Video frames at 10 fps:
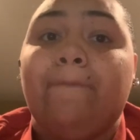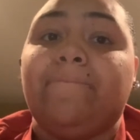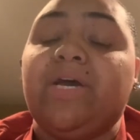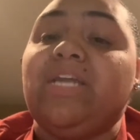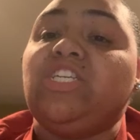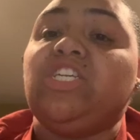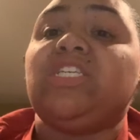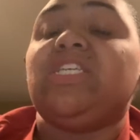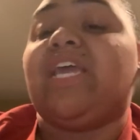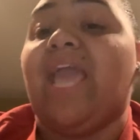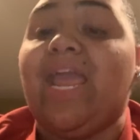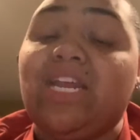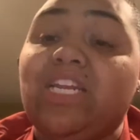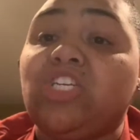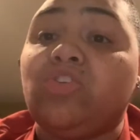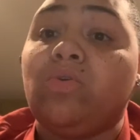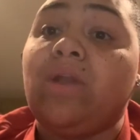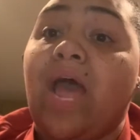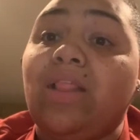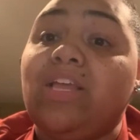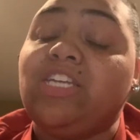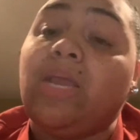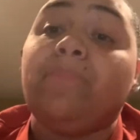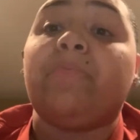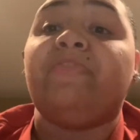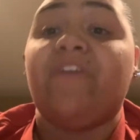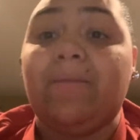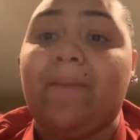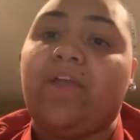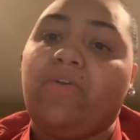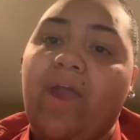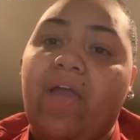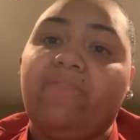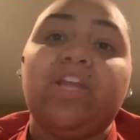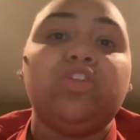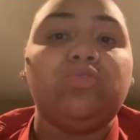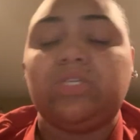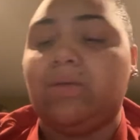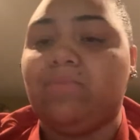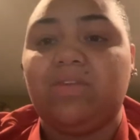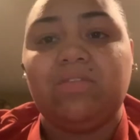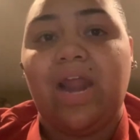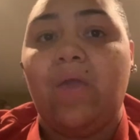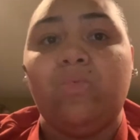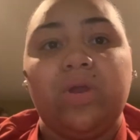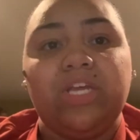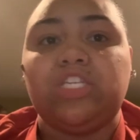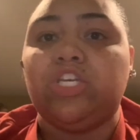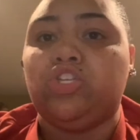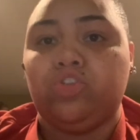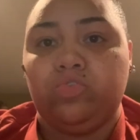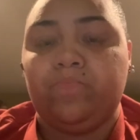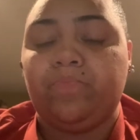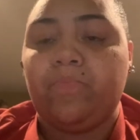but just to gain additional knowledge and perfect my craft and do something that I wanted to do.